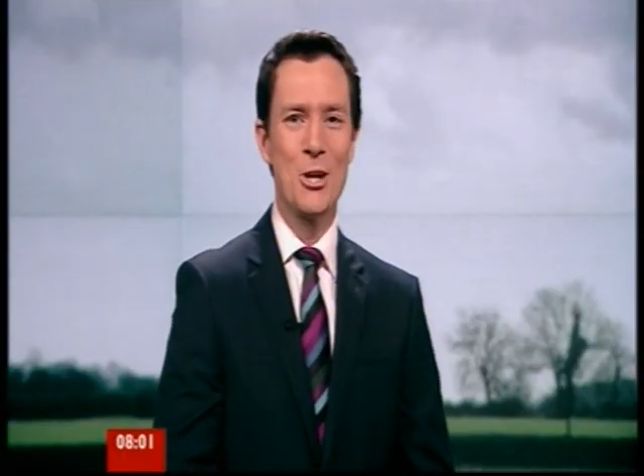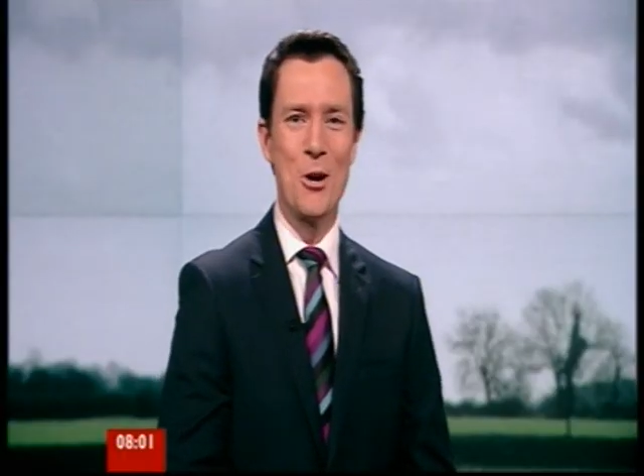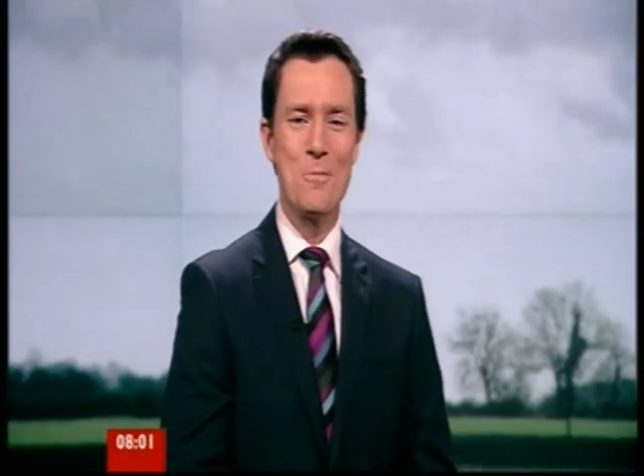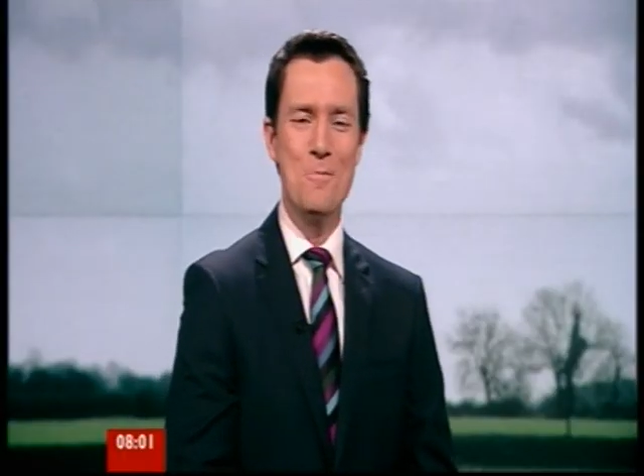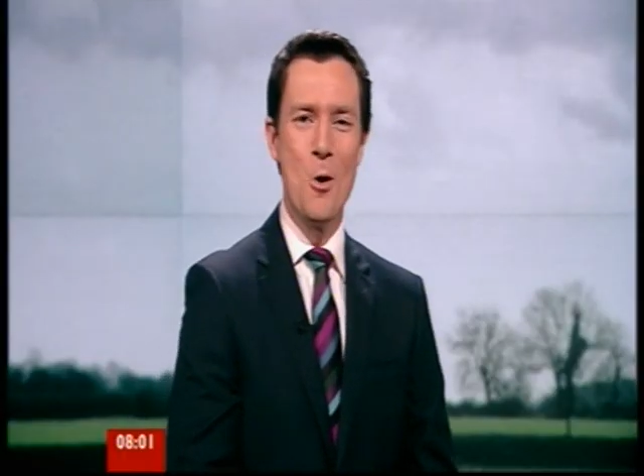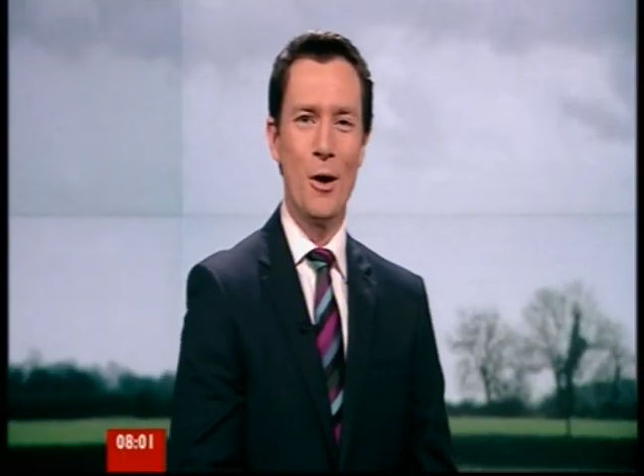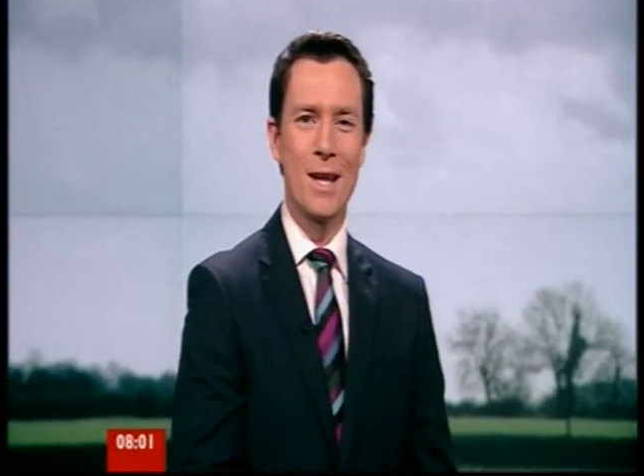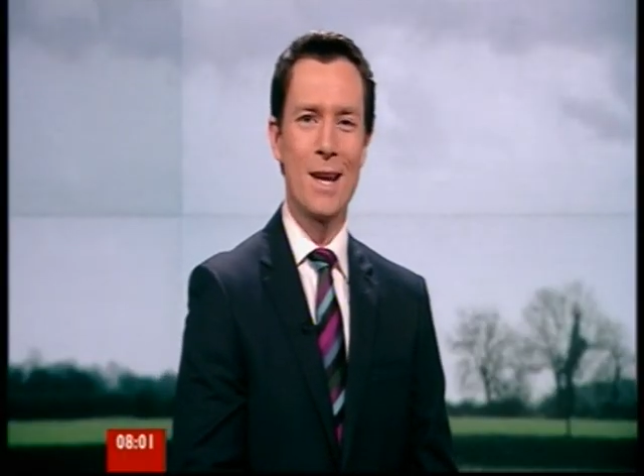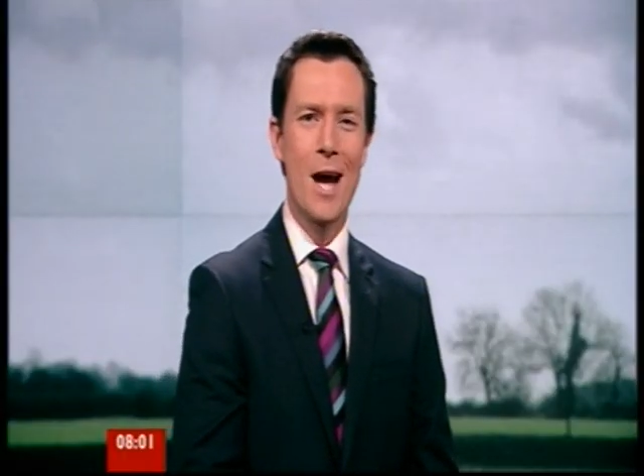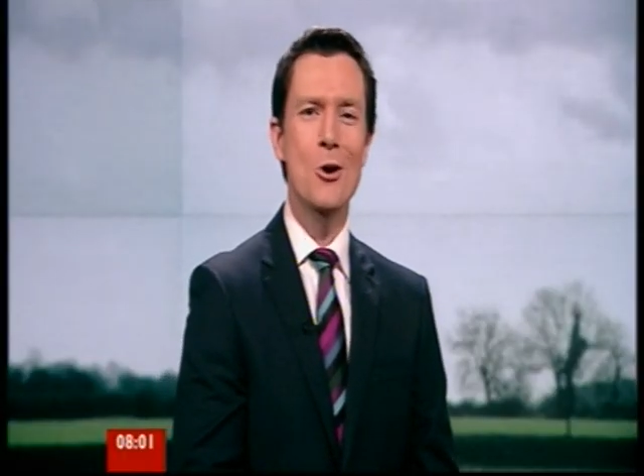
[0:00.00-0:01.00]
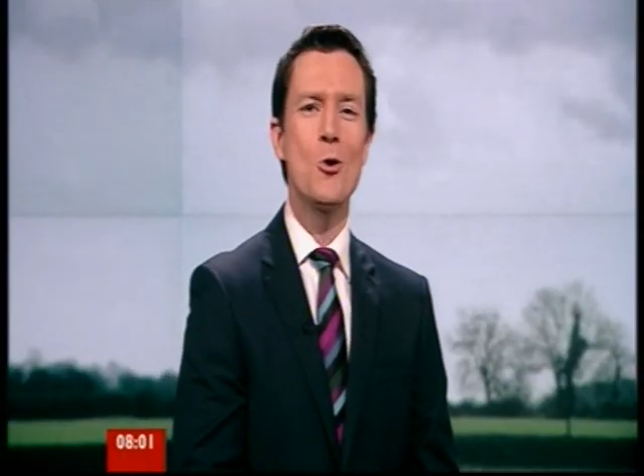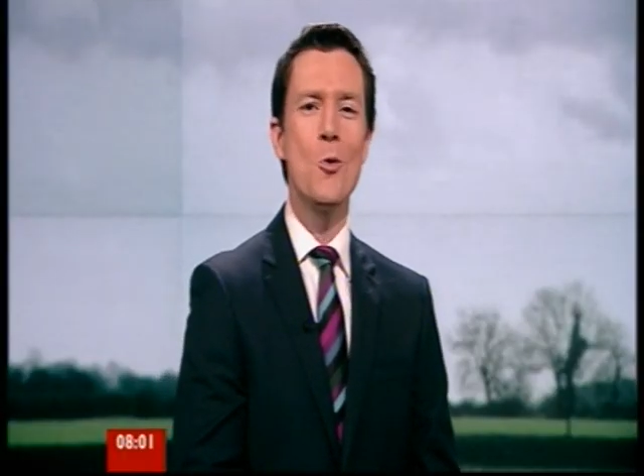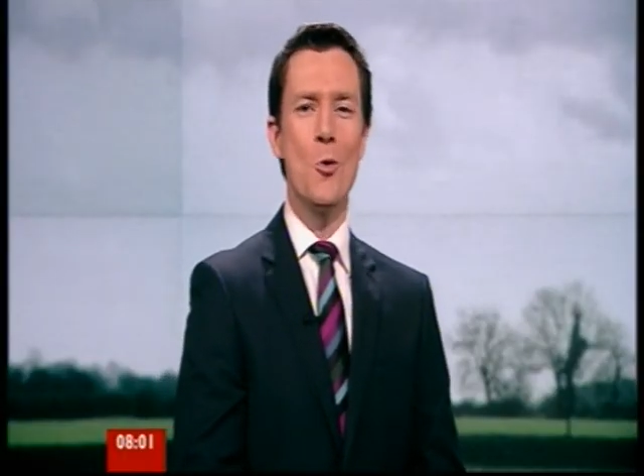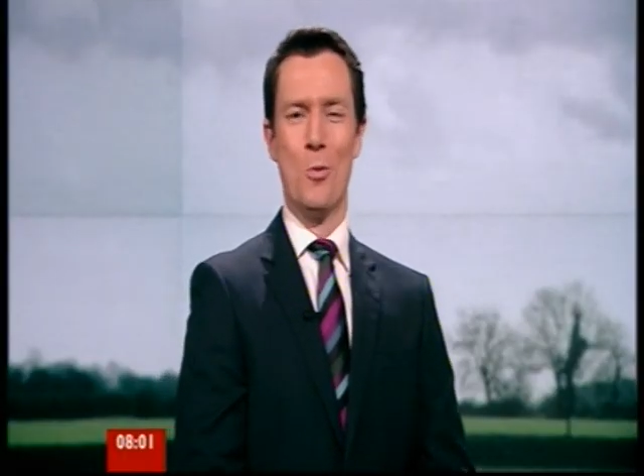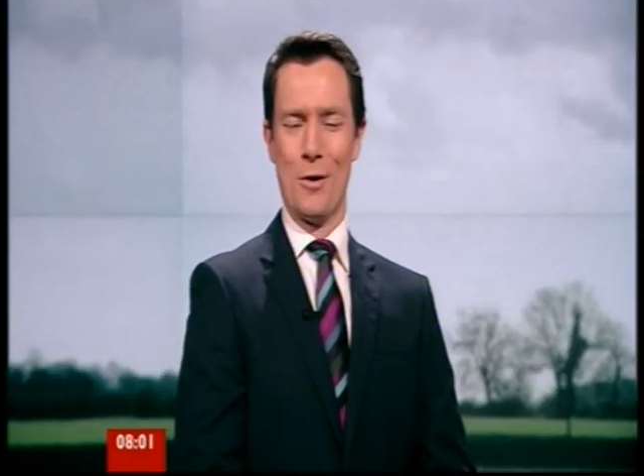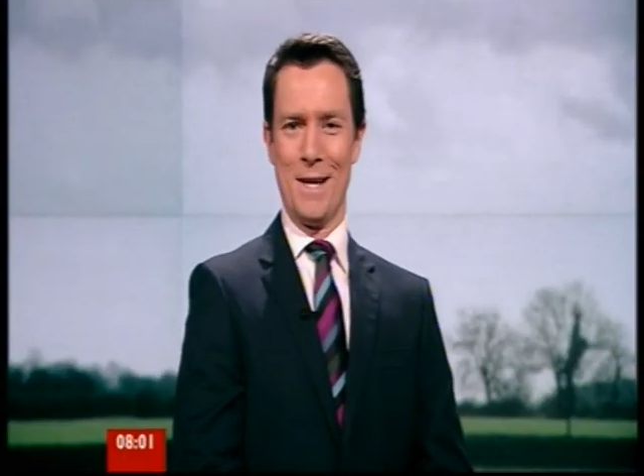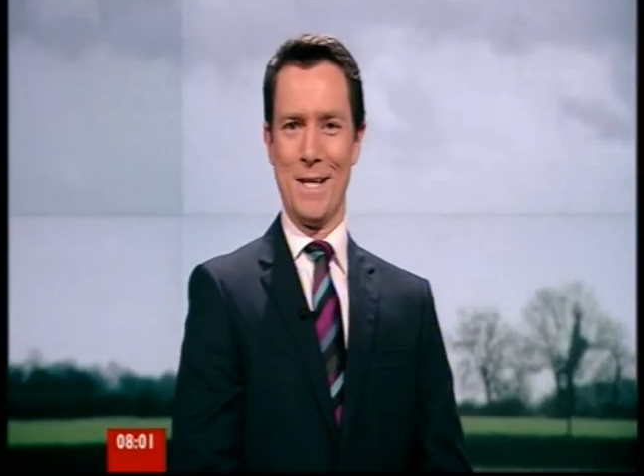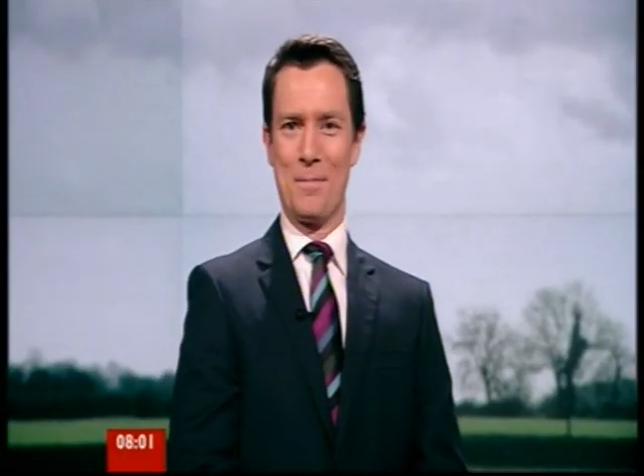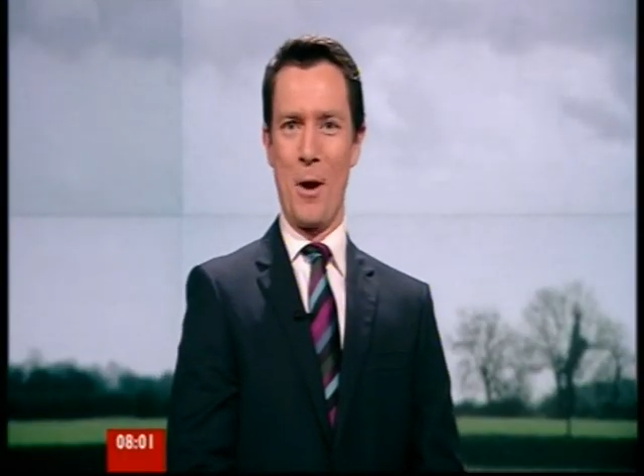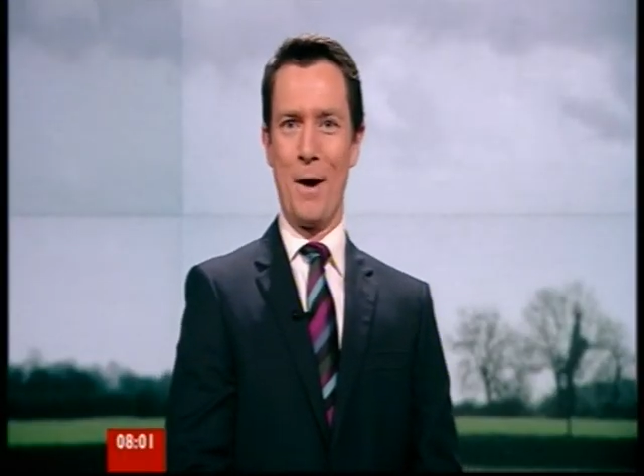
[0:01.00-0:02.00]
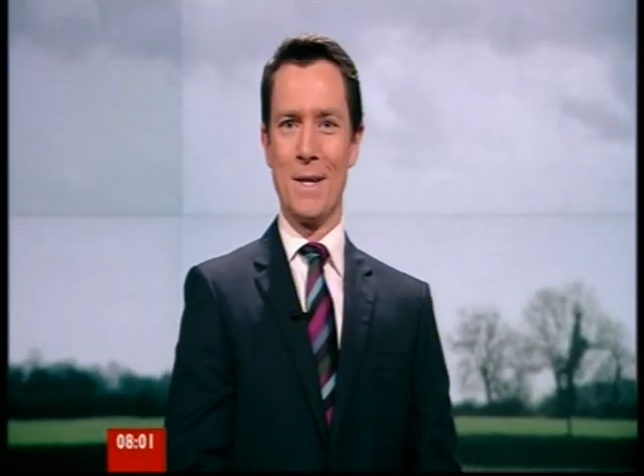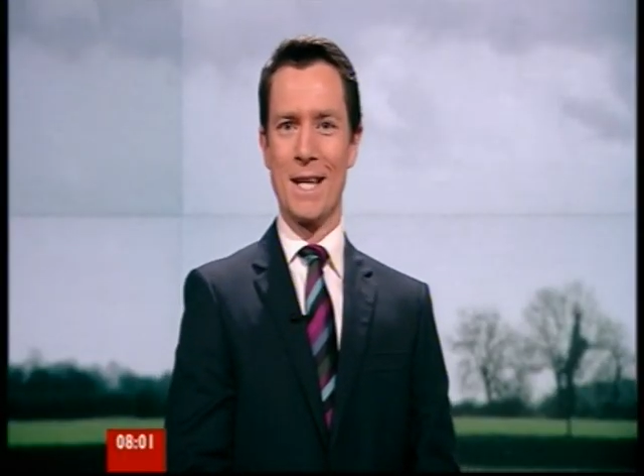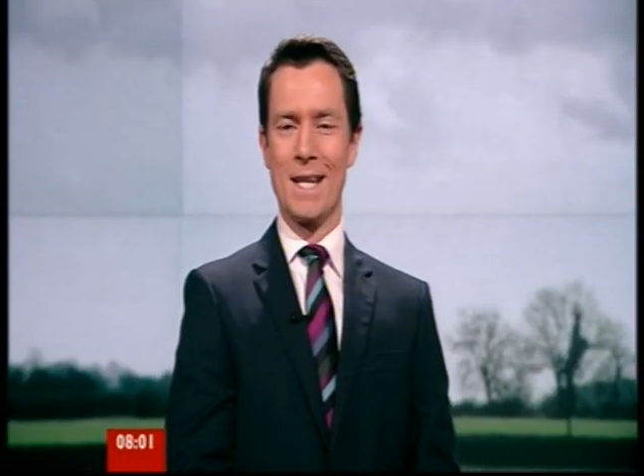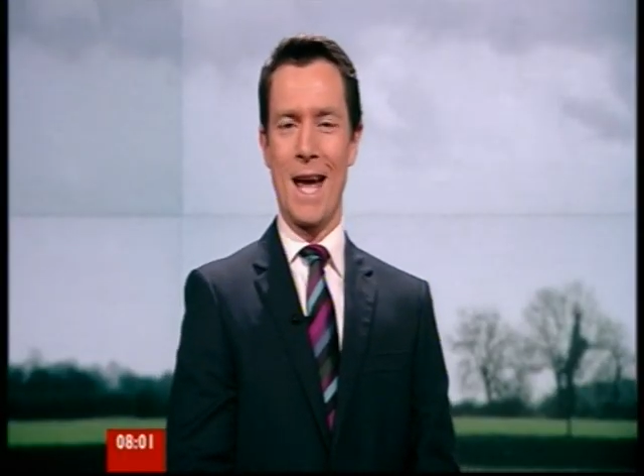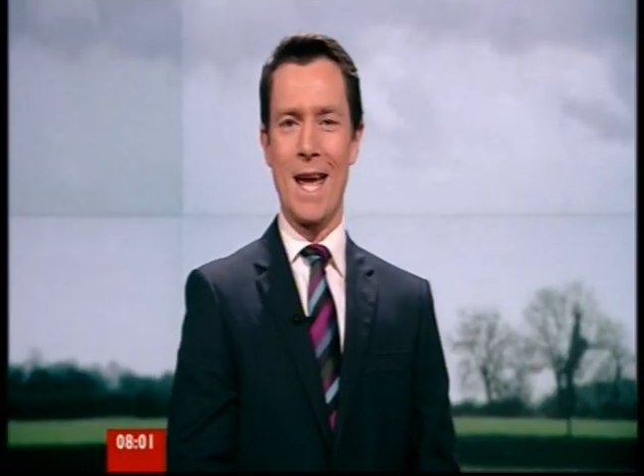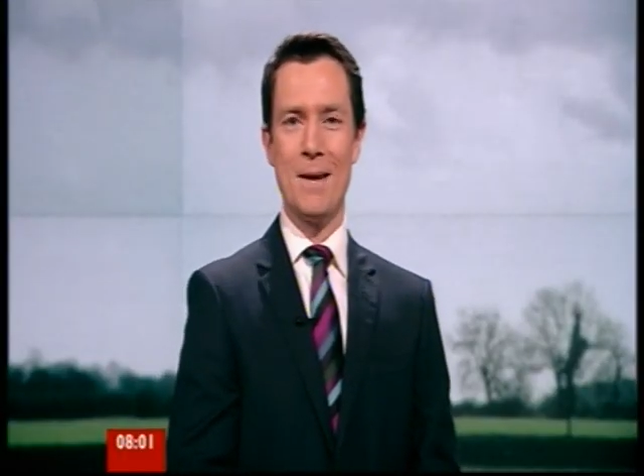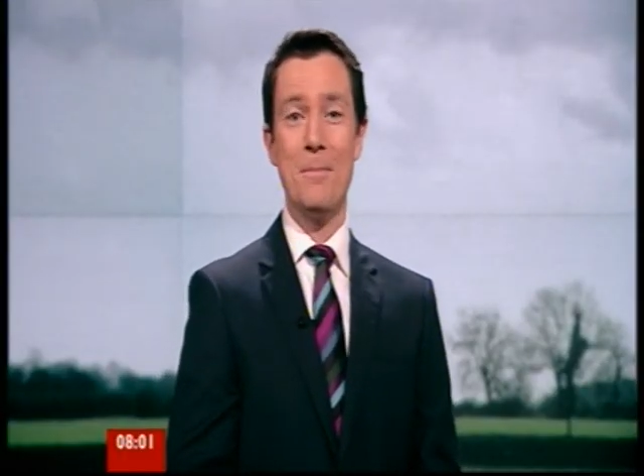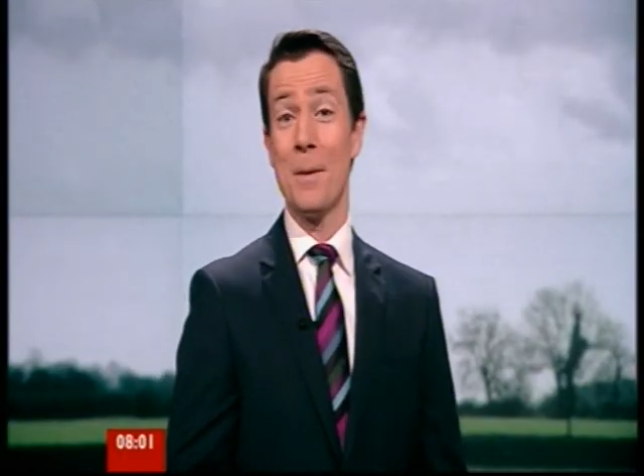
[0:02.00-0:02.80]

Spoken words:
Good morning. A cool breeze blowing today.